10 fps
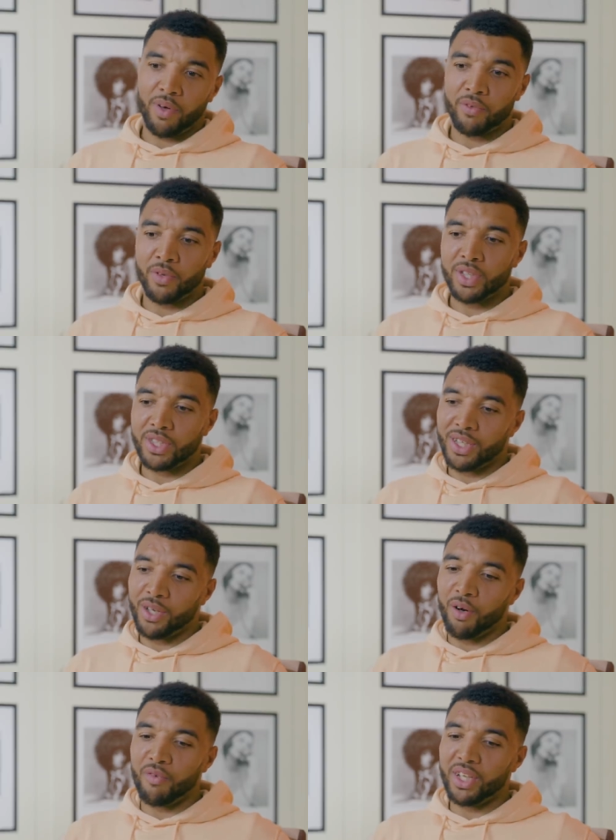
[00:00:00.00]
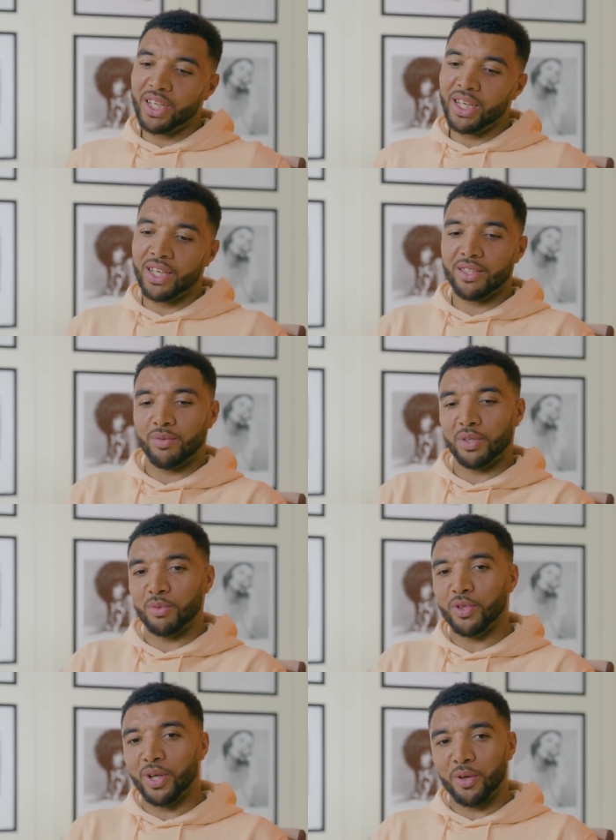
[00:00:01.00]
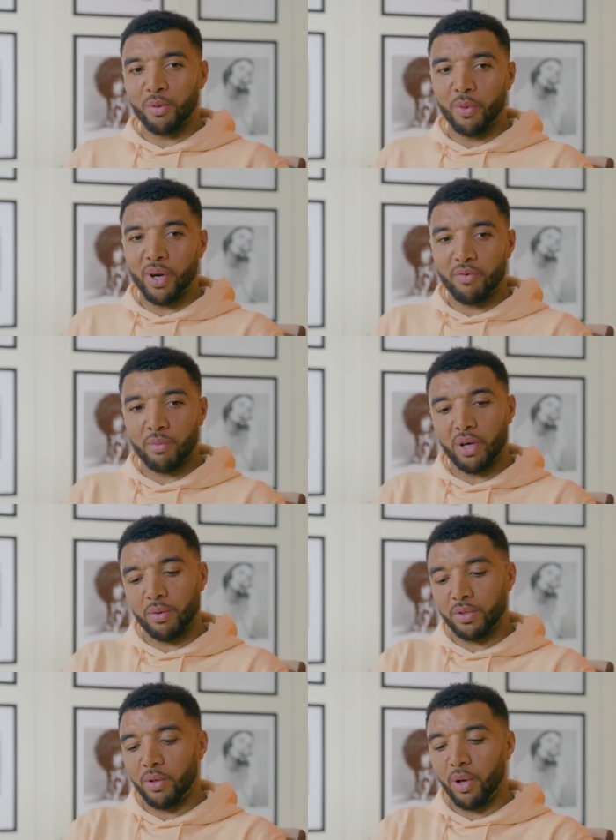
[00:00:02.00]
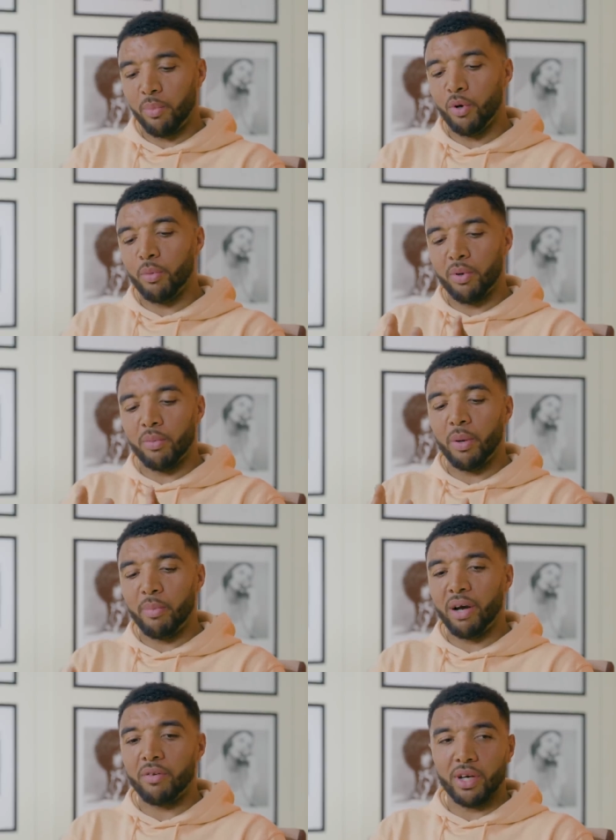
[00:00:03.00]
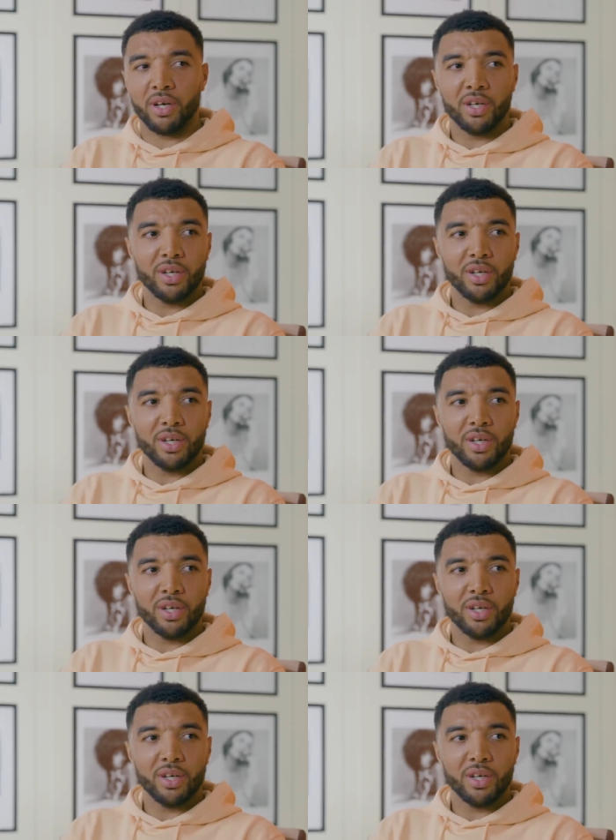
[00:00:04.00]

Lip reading: I've done this thing over the years, which I'm trying to come away from now, which I put up a barrier.